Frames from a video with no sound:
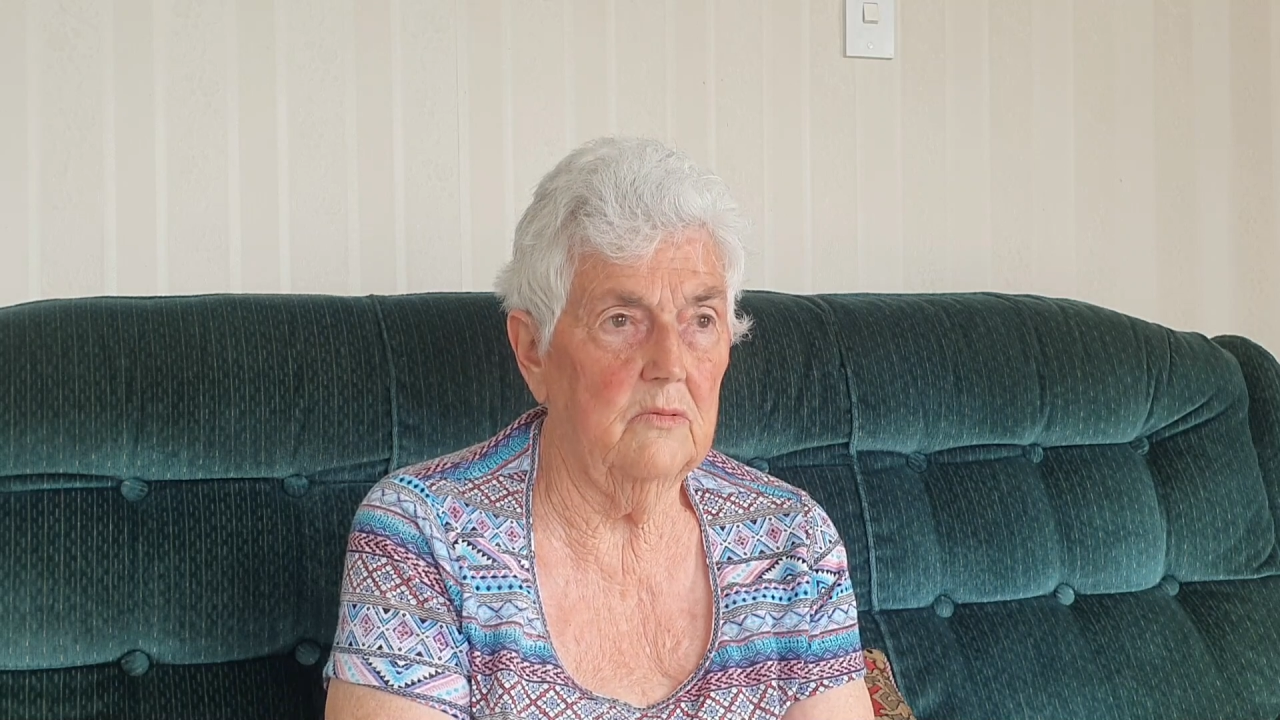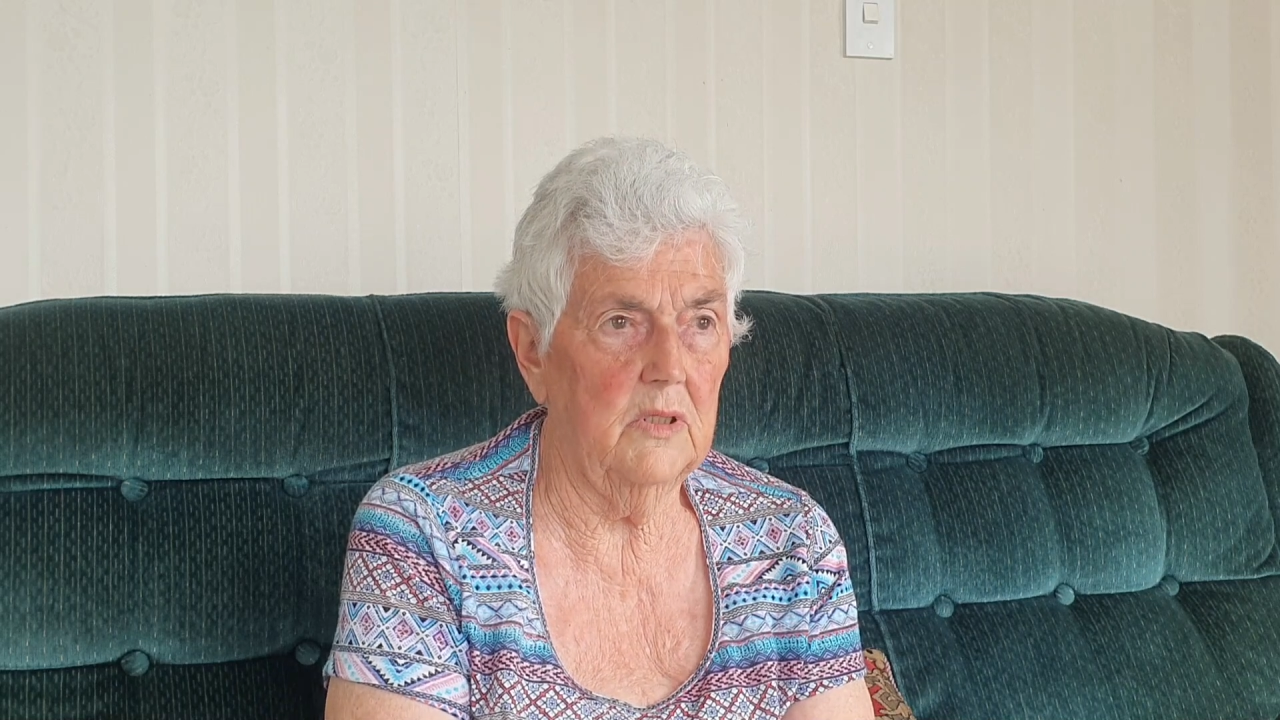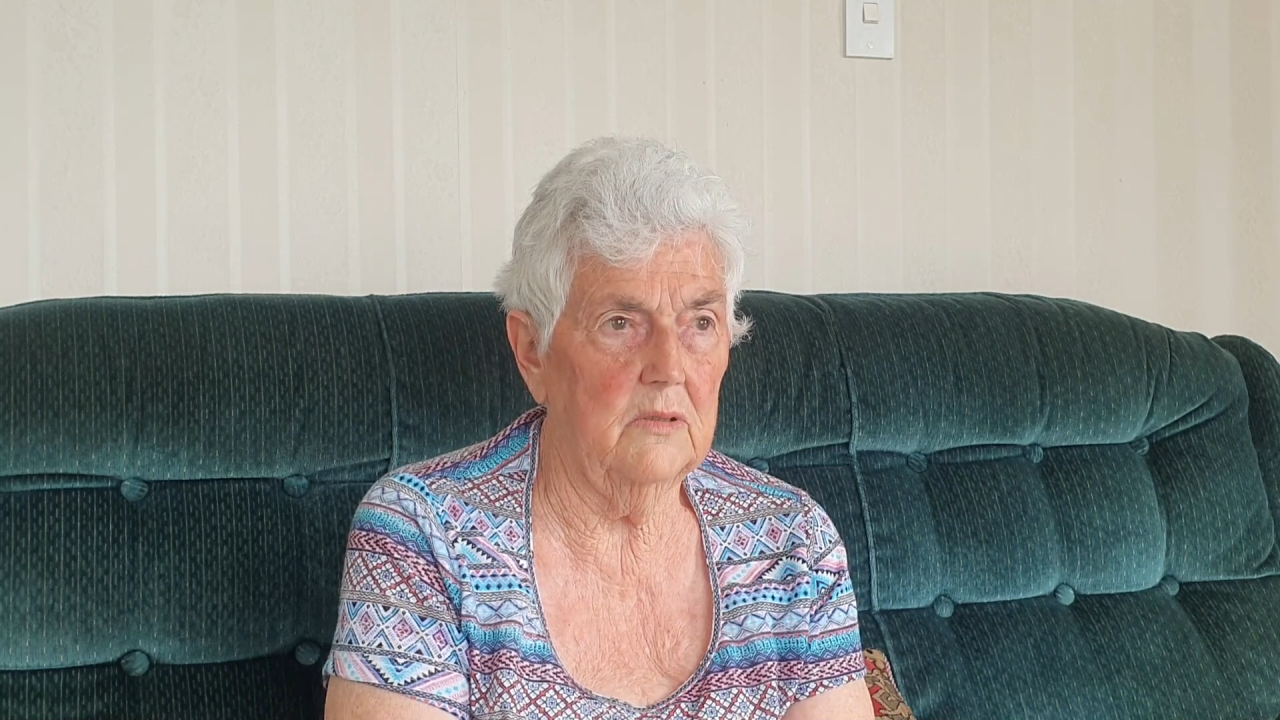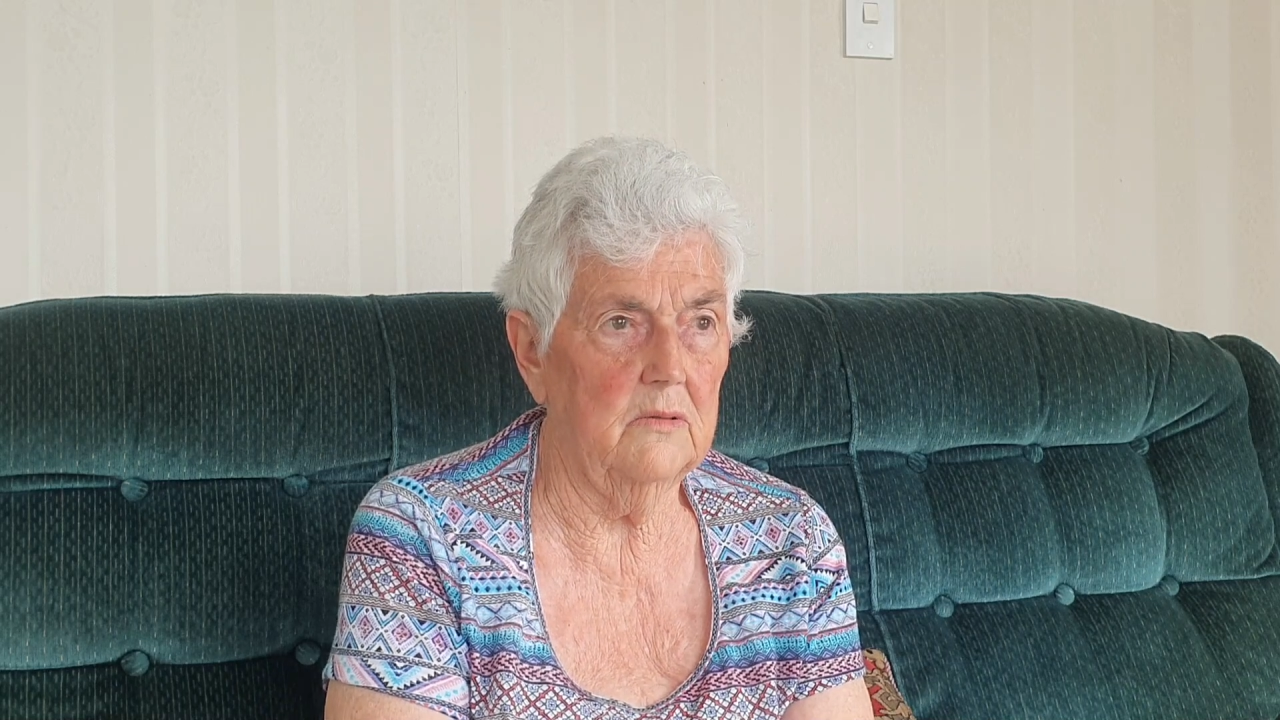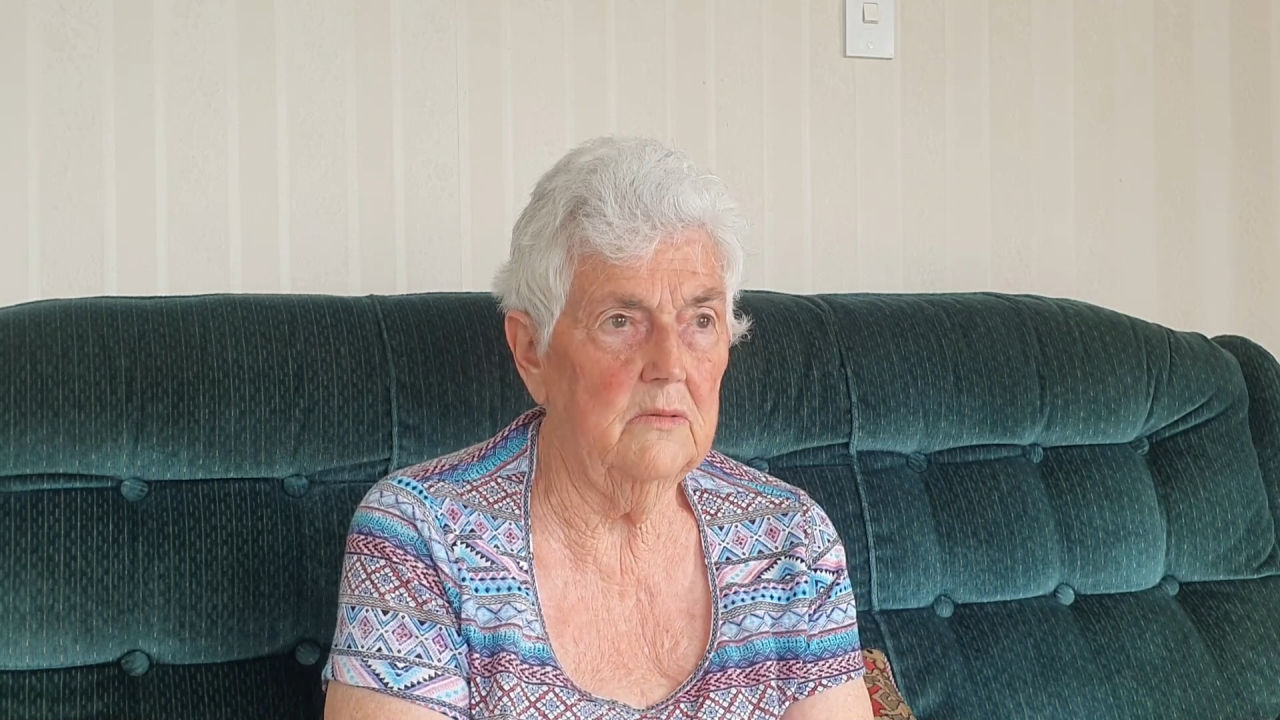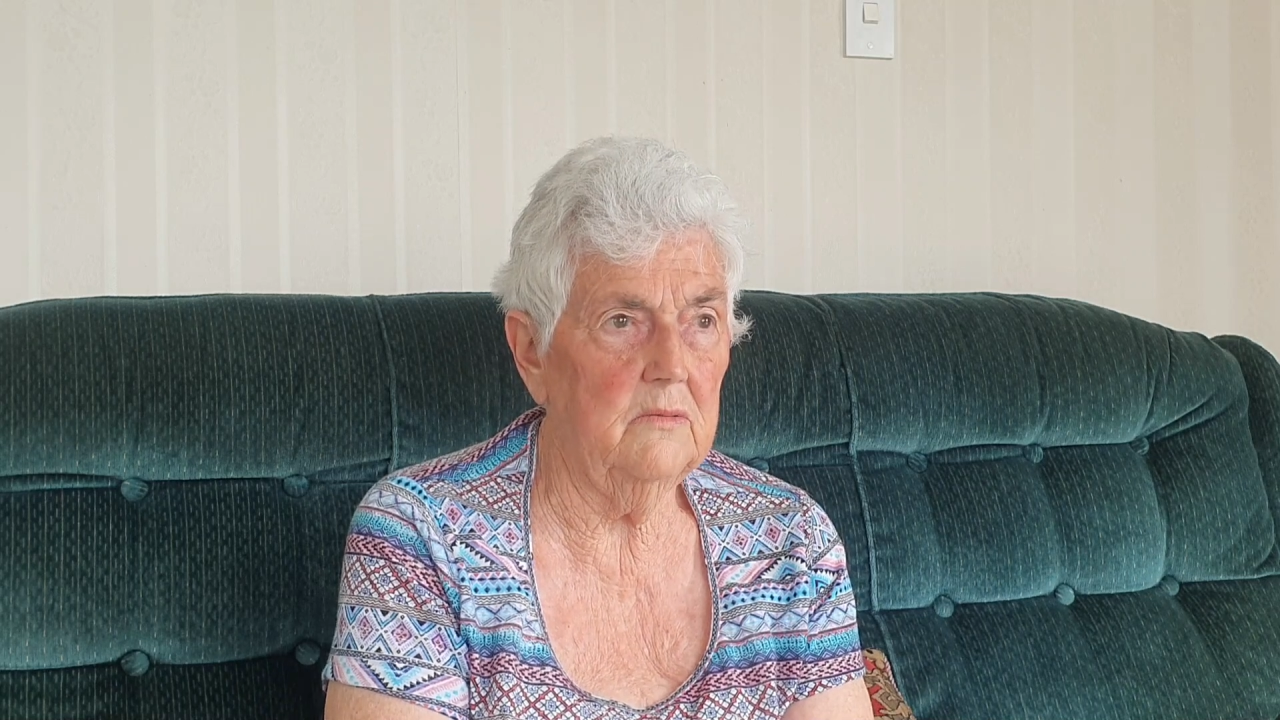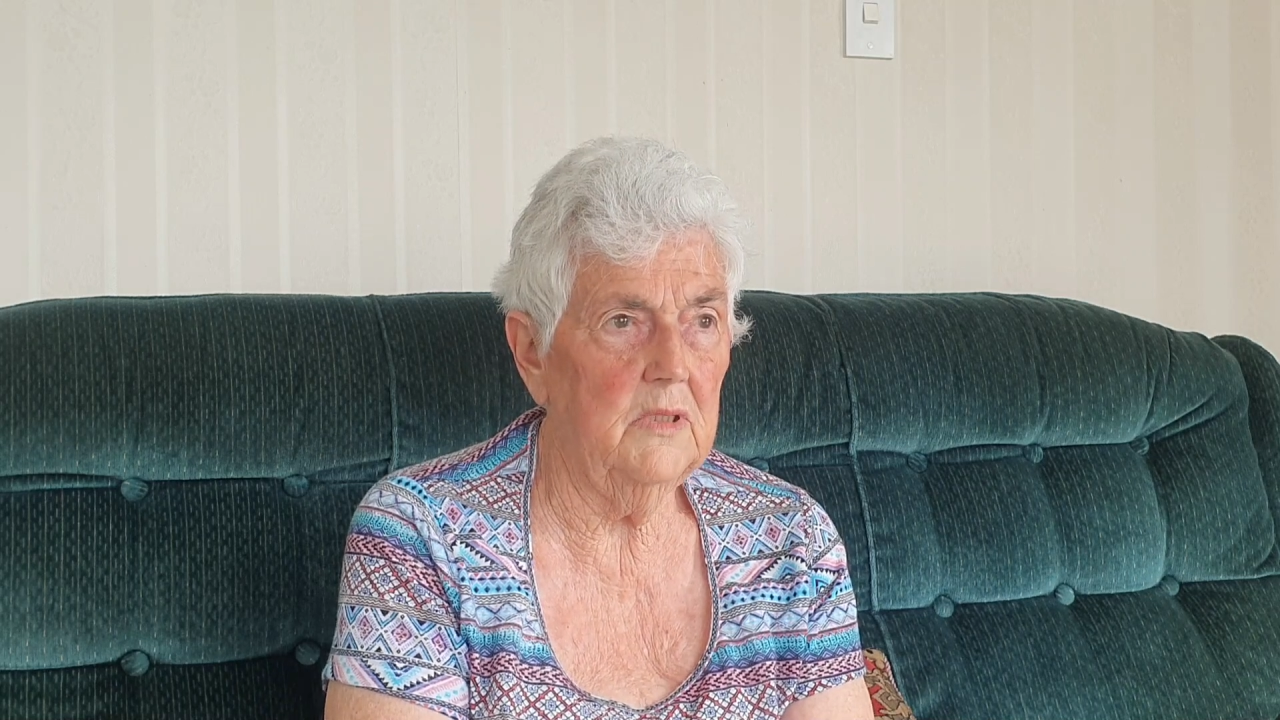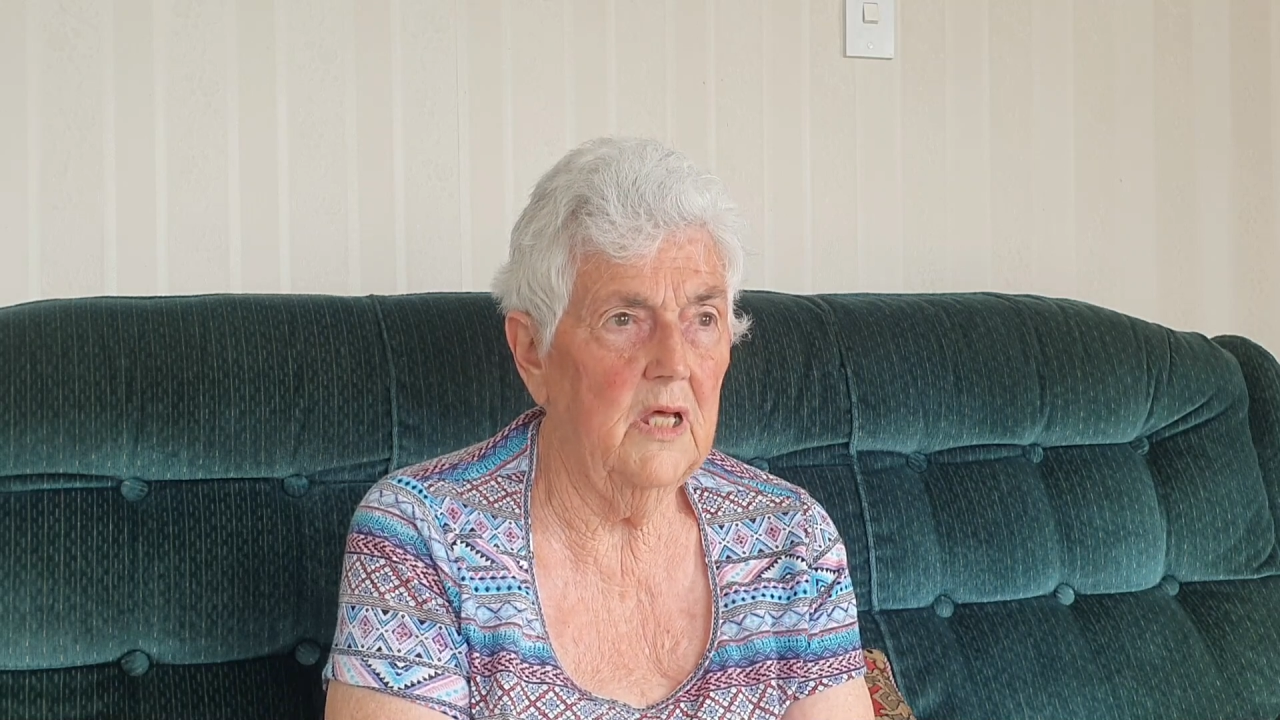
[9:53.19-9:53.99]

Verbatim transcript: known,